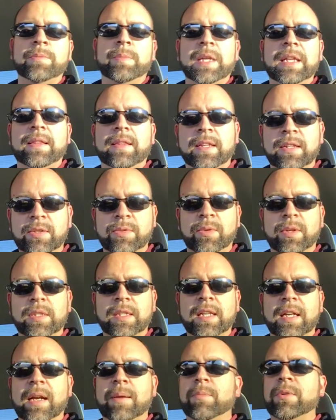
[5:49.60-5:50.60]
to be this
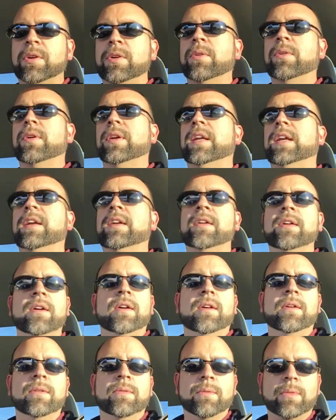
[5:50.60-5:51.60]
one that I'm recording
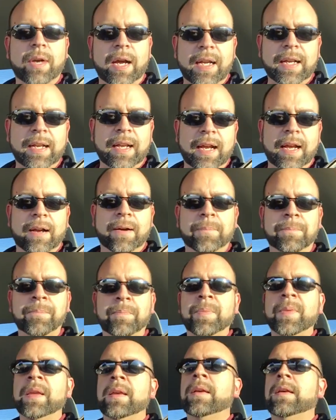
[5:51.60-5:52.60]
right now.
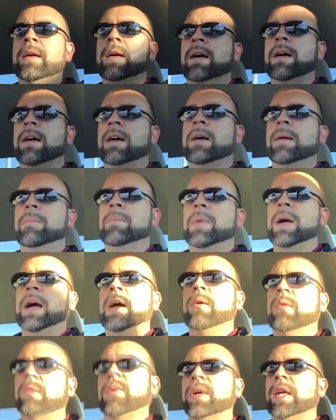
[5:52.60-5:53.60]

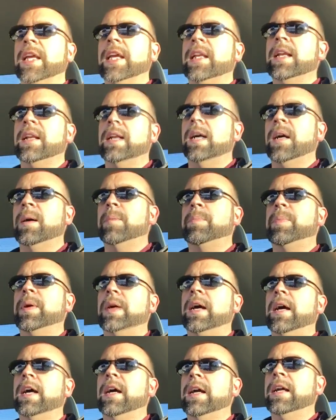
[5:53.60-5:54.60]
I will get it up,
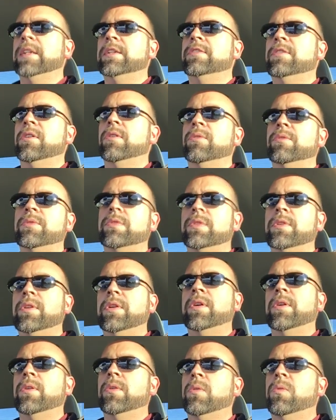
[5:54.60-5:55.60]
I don't
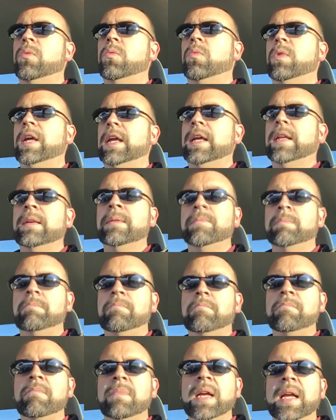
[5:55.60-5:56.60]
know when,
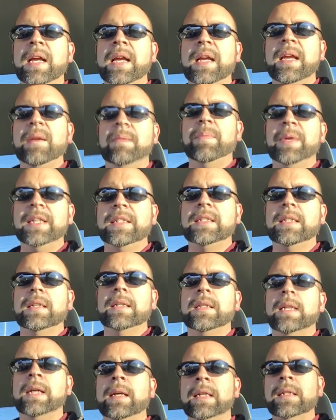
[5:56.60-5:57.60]
maybe
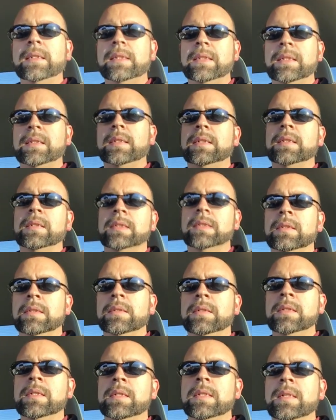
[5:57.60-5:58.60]
tonight,
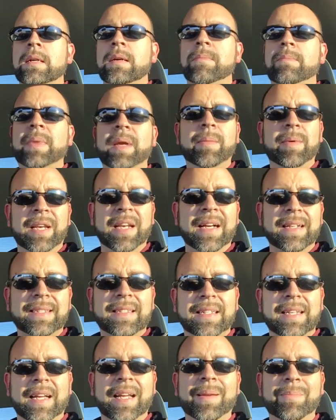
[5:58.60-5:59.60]
maybe not
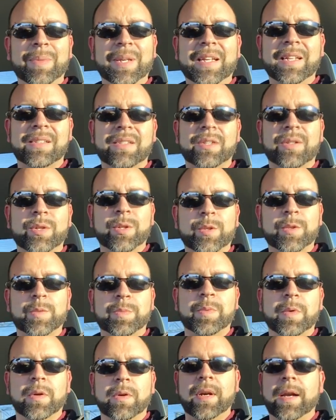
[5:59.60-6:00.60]
tonight because of the Christmas
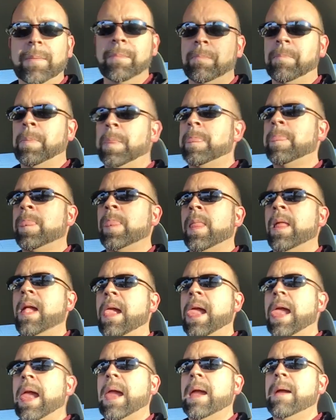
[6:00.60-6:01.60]
program.
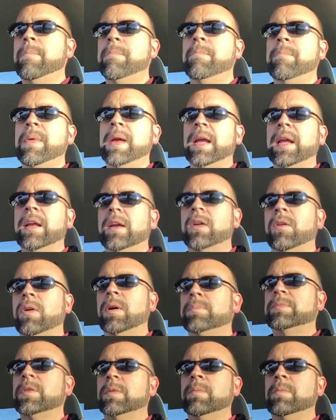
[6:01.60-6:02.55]
It may go up